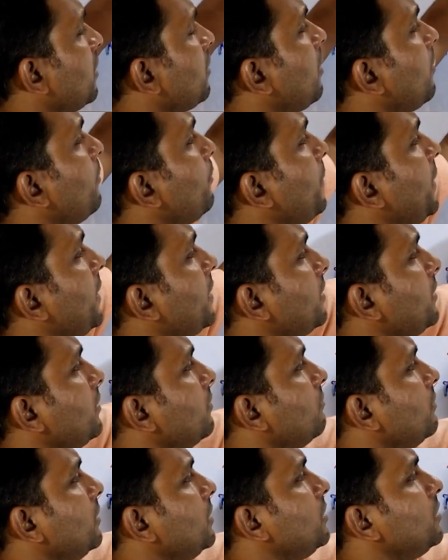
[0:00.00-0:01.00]
compared
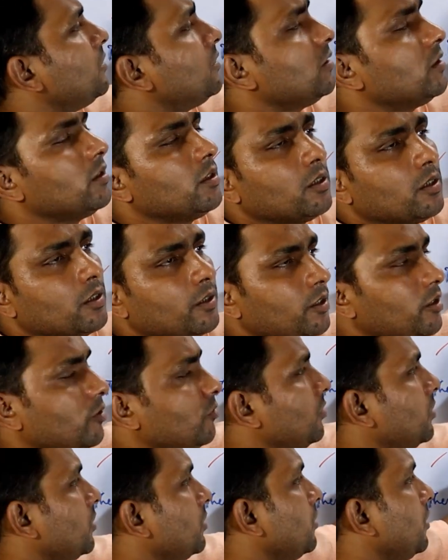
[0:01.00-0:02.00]
with
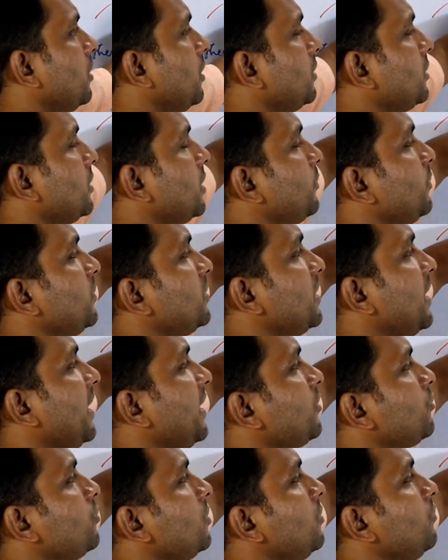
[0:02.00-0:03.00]
Newton. That means
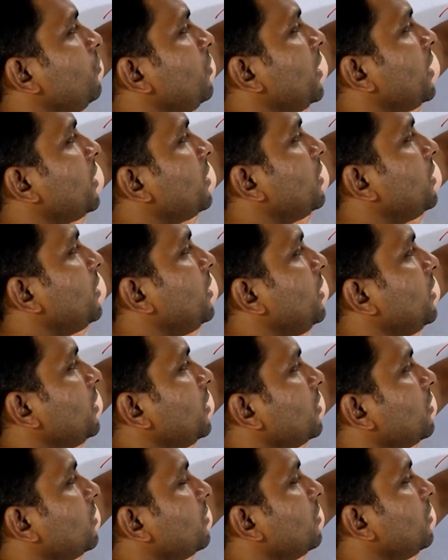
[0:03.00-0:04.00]
actually we
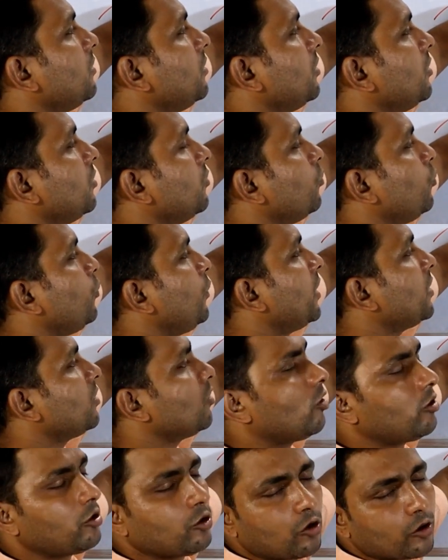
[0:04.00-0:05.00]
are
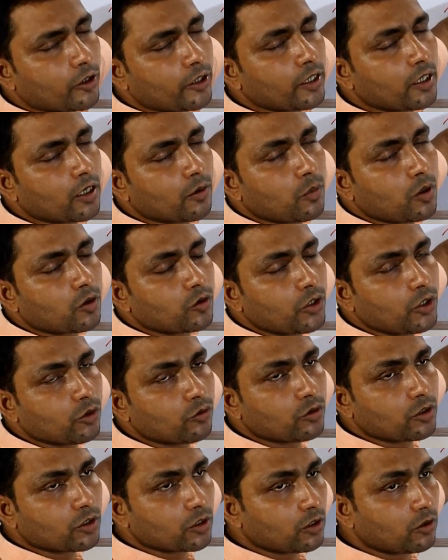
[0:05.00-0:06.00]
not talking about
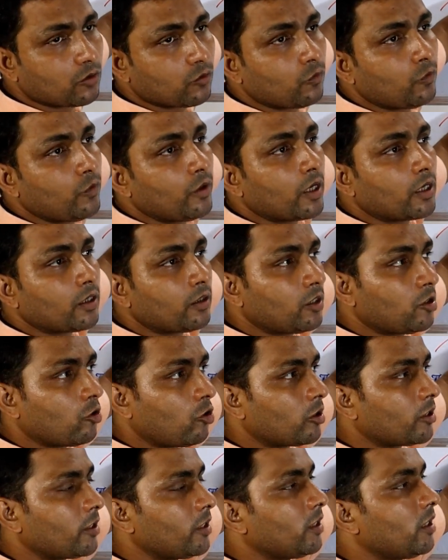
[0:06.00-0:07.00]
Newton. We are
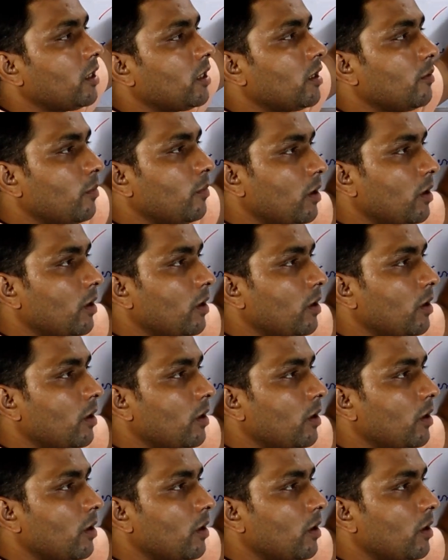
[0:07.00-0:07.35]
telling